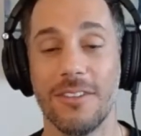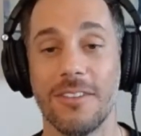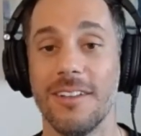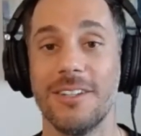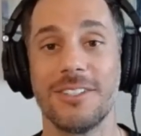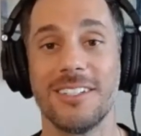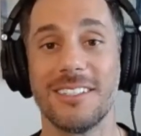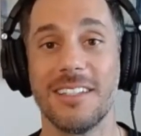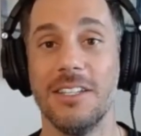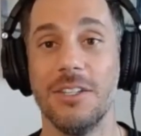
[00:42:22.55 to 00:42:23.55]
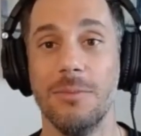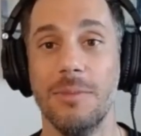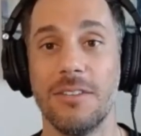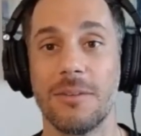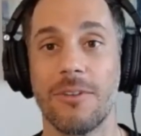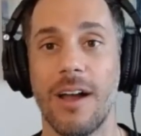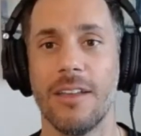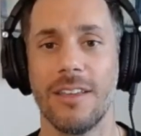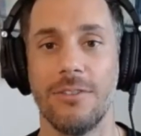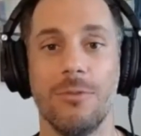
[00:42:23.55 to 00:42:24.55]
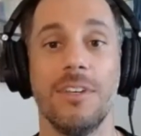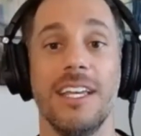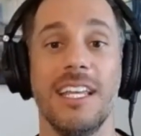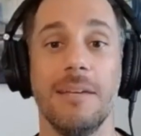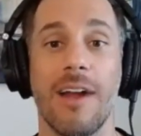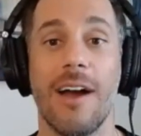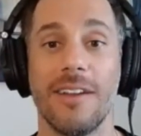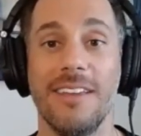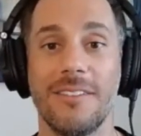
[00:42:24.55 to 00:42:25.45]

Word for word: It's delicious. And you'd be surprised, will, like zucchini I, I brownies.